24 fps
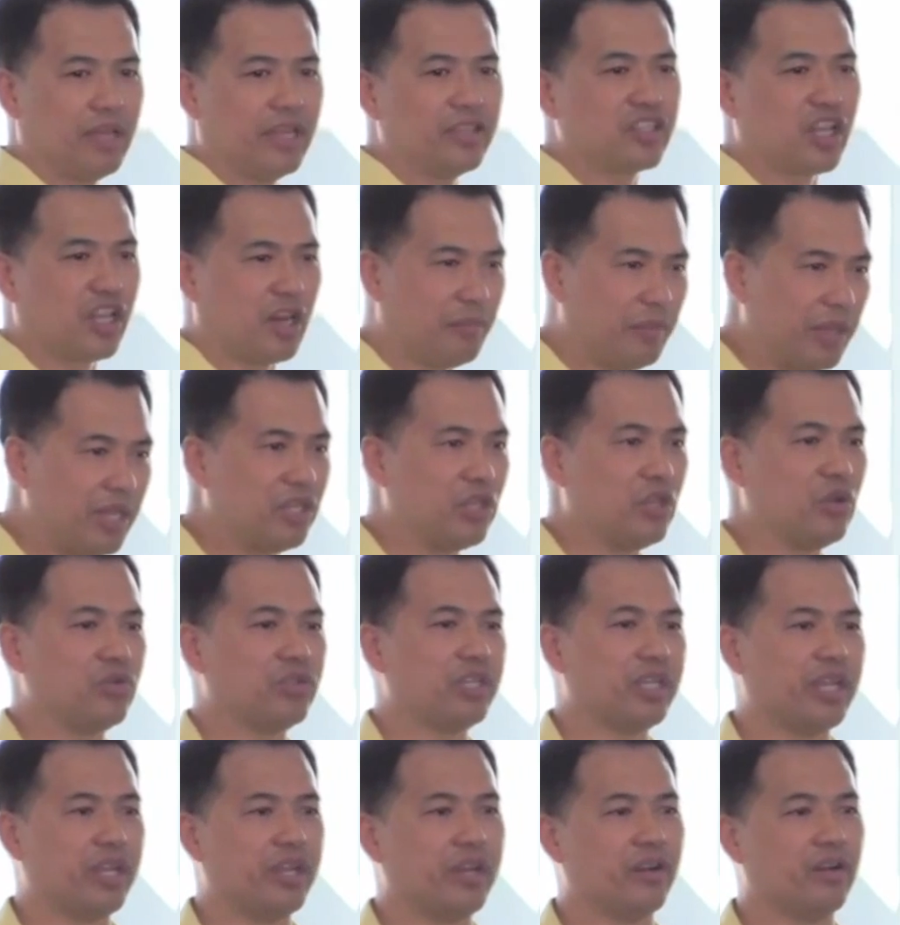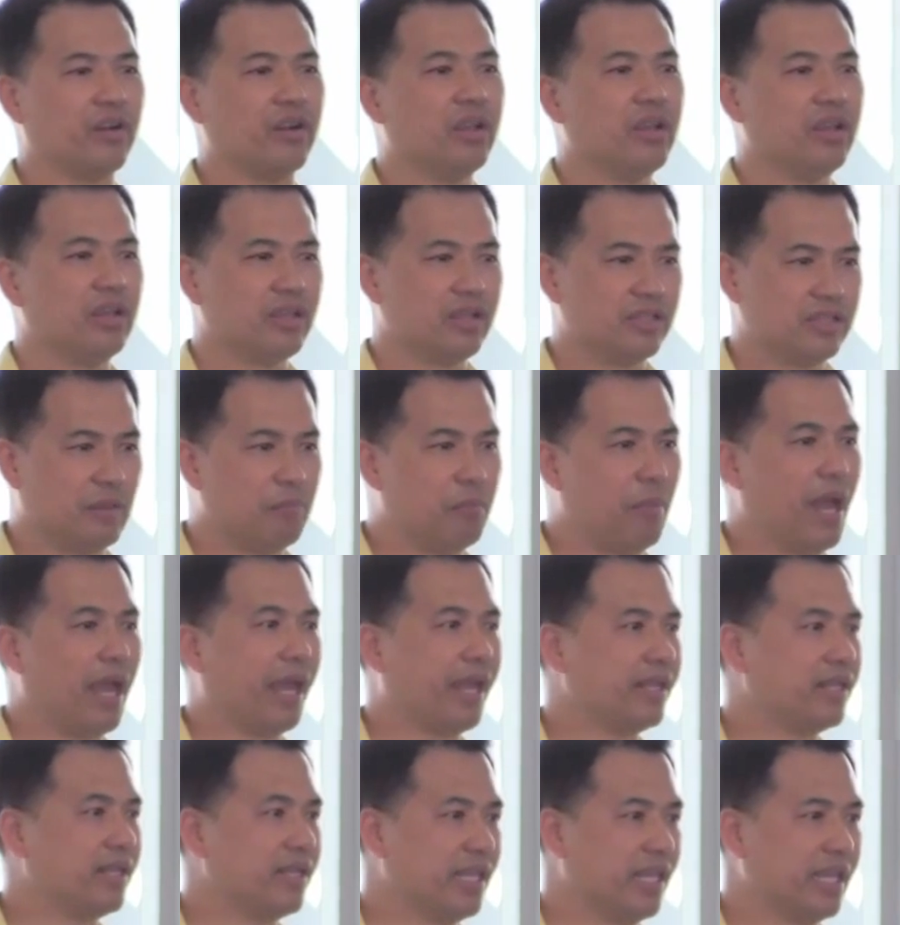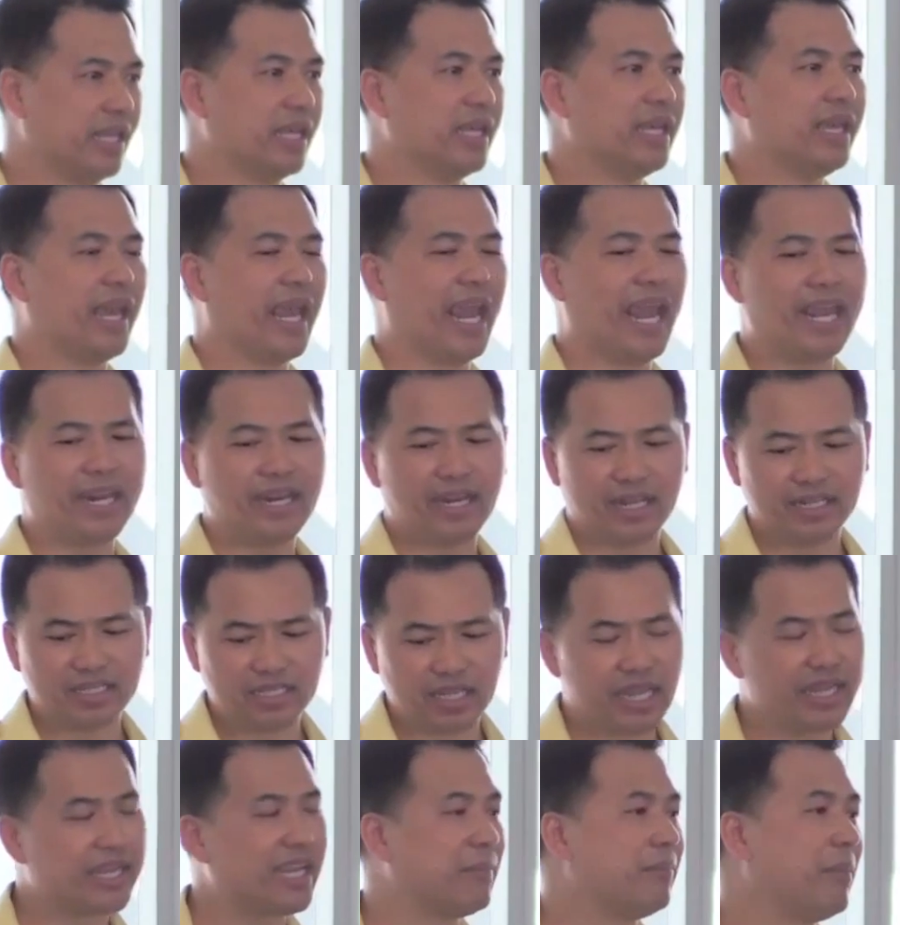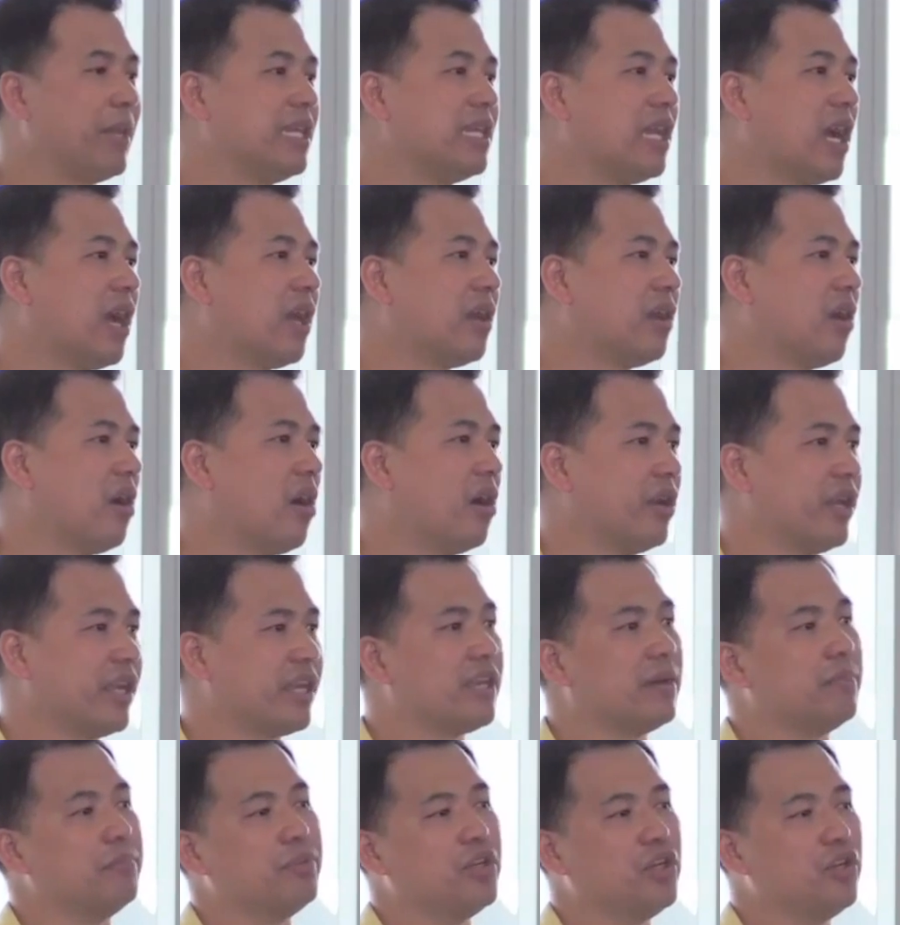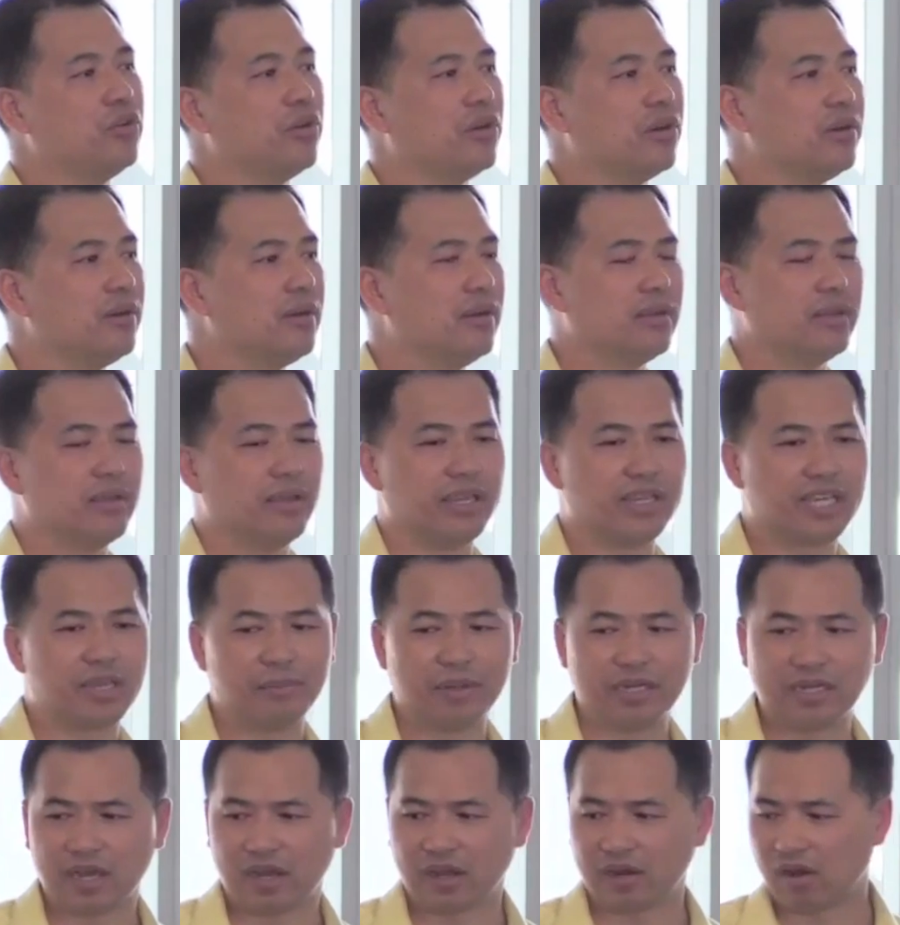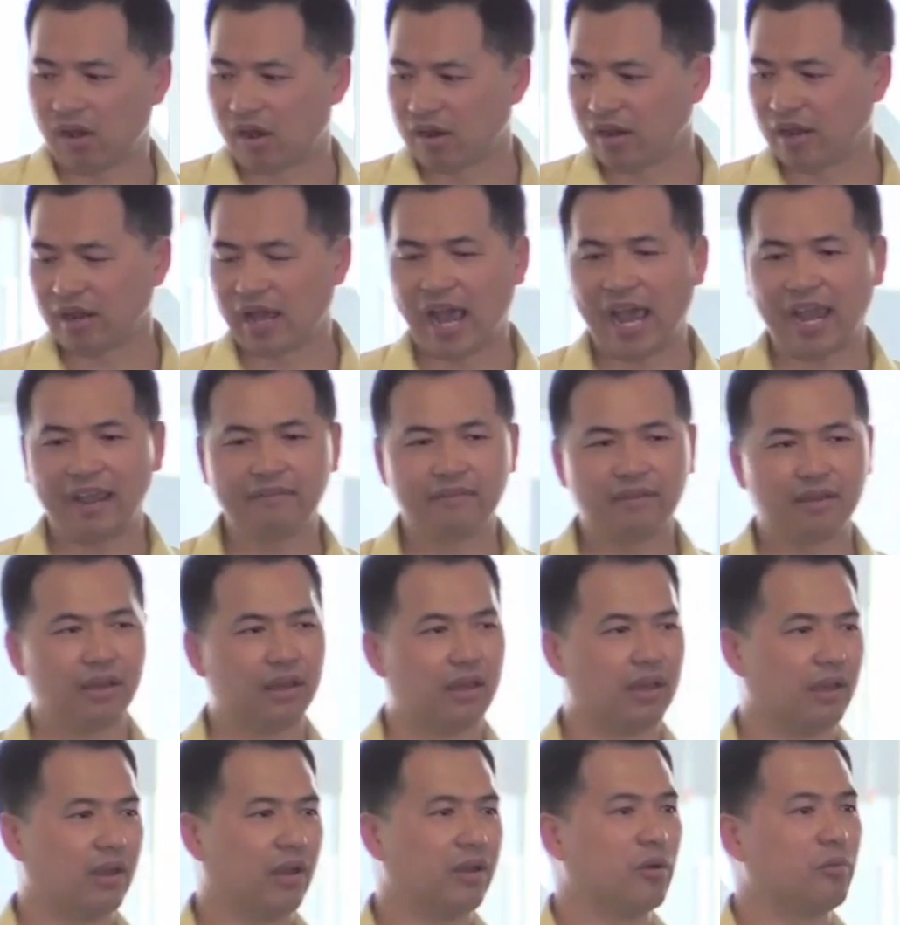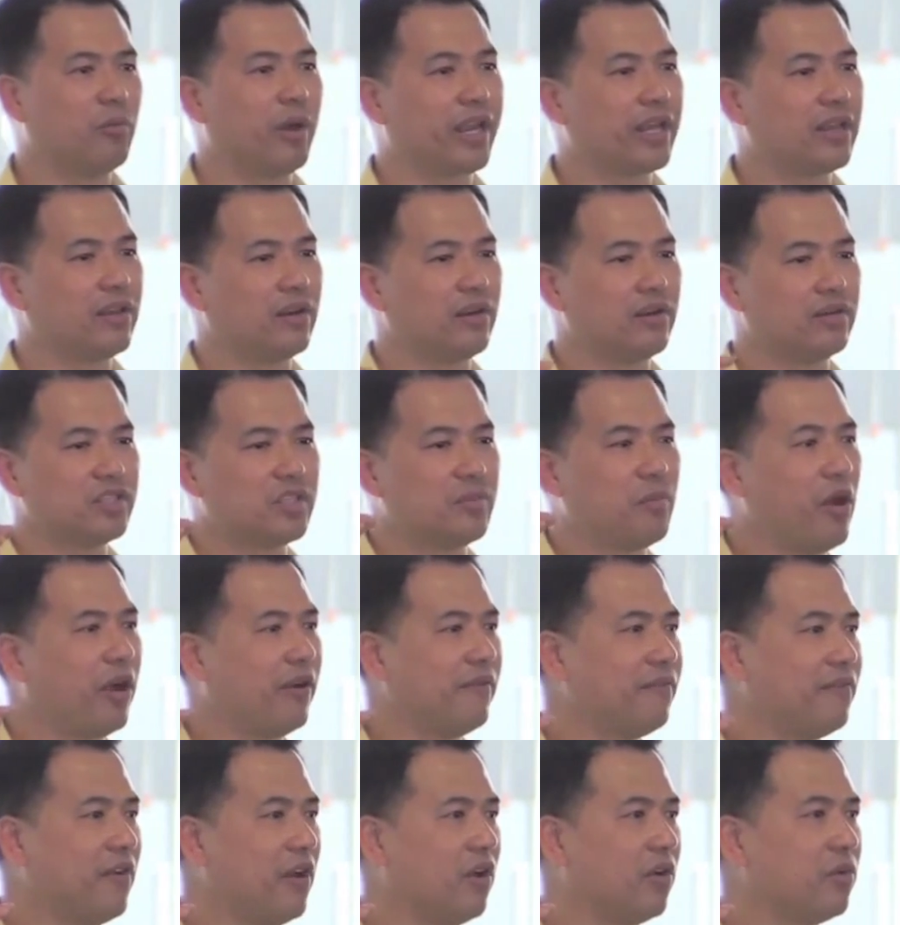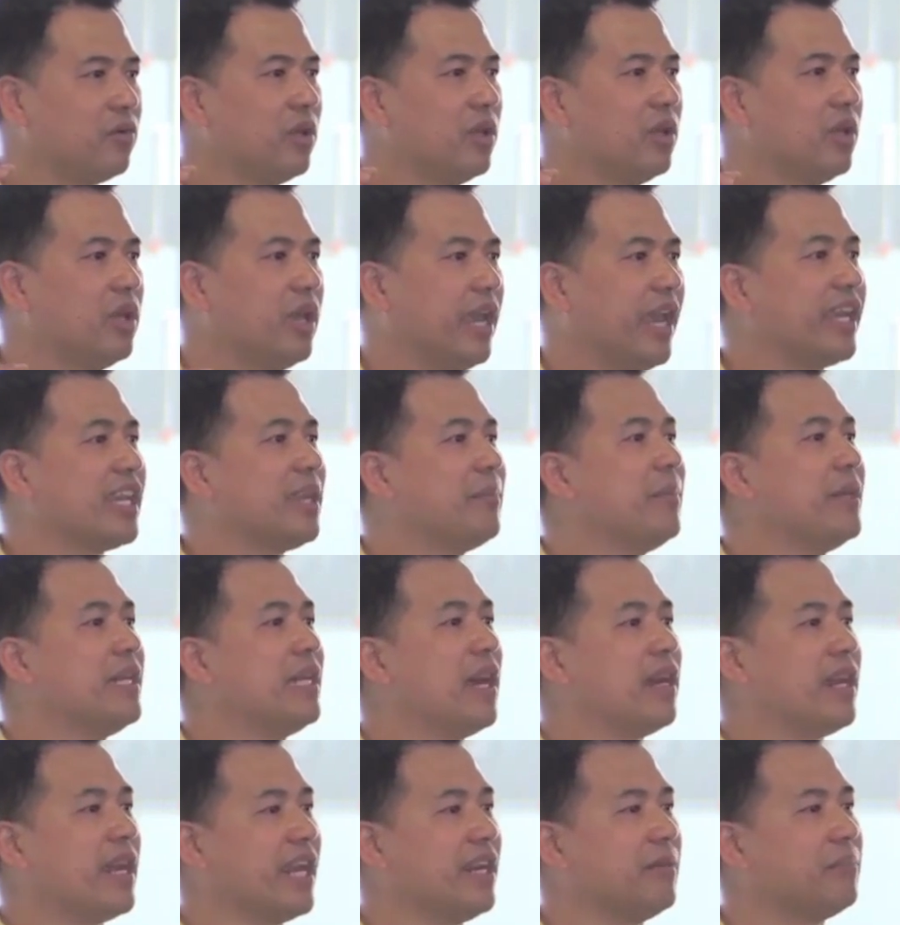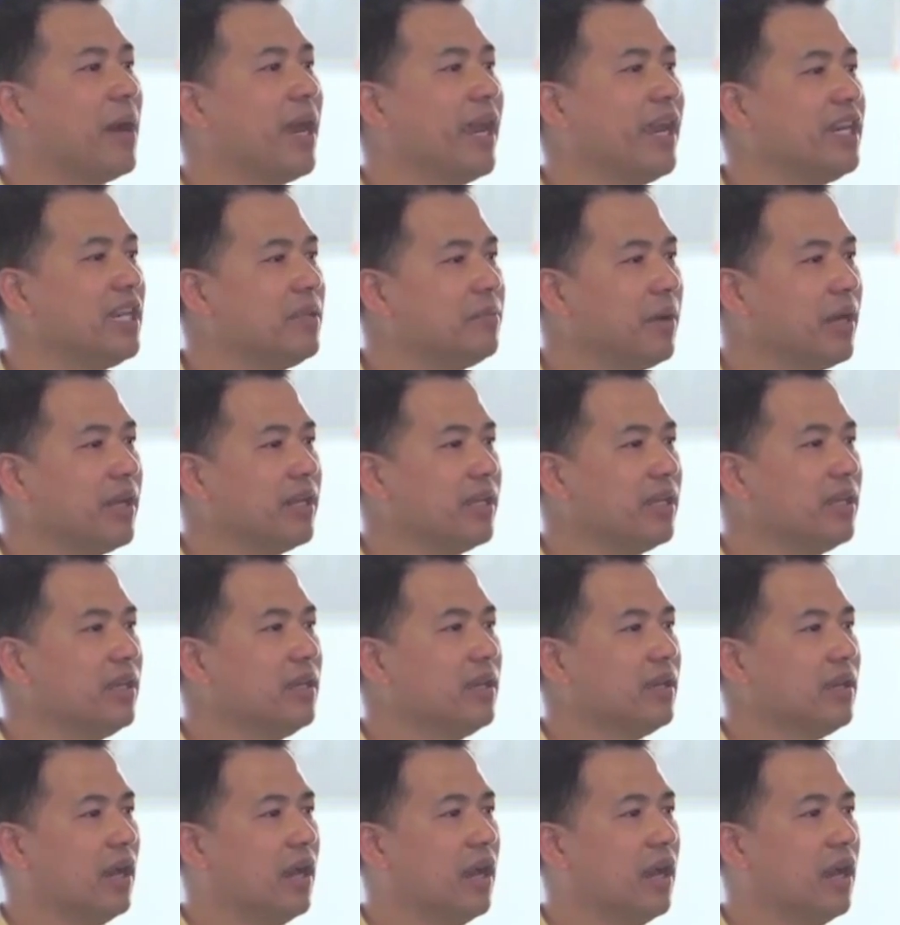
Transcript: It's going to be used here to mine the, and it can be done on a computer. It can be done on a regular smartphone. It can be done by anybody.